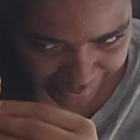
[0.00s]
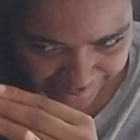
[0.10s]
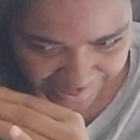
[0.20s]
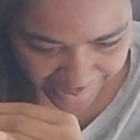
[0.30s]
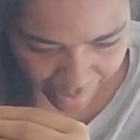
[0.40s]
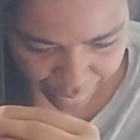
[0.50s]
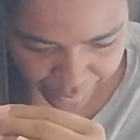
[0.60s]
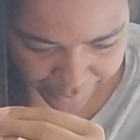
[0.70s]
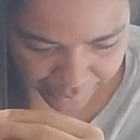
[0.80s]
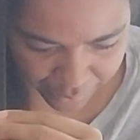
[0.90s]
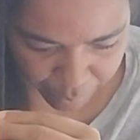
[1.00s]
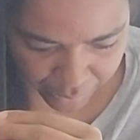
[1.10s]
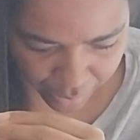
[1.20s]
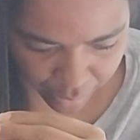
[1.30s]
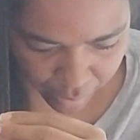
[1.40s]
death is
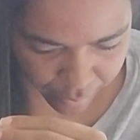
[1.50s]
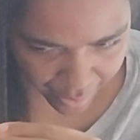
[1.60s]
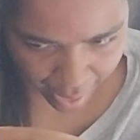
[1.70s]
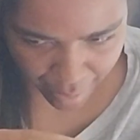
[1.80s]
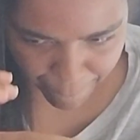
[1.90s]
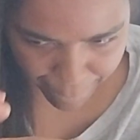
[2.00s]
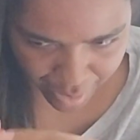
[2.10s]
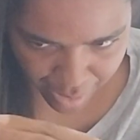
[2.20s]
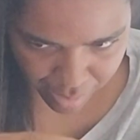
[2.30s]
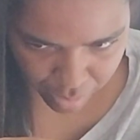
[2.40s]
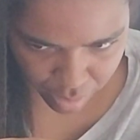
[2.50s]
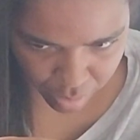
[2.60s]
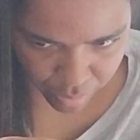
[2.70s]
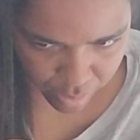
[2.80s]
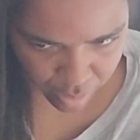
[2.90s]
something that
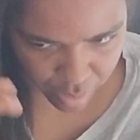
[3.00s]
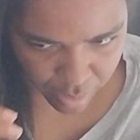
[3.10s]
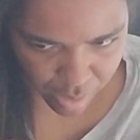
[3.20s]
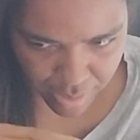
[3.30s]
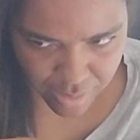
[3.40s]
it's a